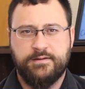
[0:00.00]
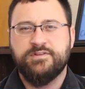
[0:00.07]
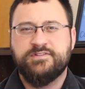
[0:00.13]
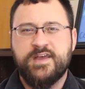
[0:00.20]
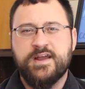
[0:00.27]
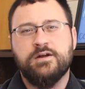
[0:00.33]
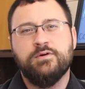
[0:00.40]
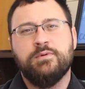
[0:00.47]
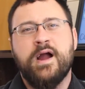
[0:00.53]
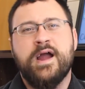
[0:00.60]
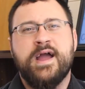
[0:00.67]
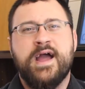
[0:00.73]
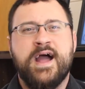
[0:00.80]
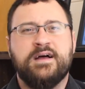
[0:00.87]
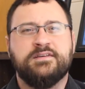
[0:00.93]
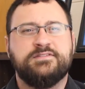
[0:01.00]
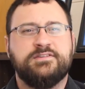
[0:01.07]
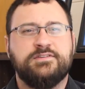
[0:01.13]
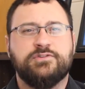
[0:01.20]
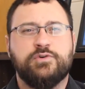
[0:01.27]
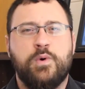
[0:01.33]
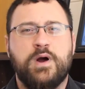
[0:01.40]
When Zechariah
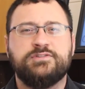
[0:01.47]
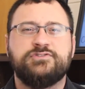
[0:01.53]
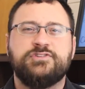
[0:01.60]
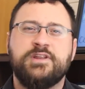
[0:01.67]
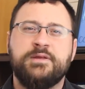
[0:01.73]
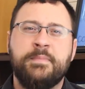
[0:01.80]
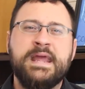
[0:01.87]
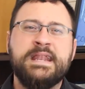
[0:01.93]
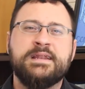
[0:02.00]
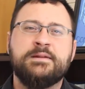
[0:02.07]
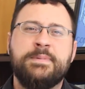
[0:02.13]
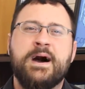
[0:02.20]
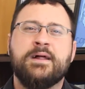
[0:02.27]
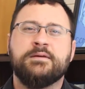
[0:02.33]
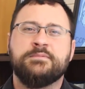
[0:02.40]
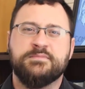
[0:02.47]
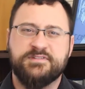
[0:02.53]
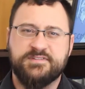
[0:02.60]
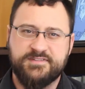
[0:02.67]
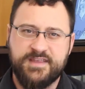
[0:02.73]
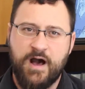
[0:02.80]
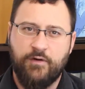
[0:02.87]
asked his question, he made it about
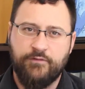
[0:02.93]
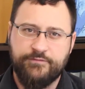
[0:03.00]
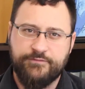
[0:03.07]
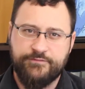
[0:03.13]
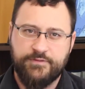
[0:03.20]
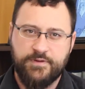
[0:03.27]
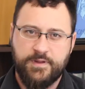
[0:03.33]
himself.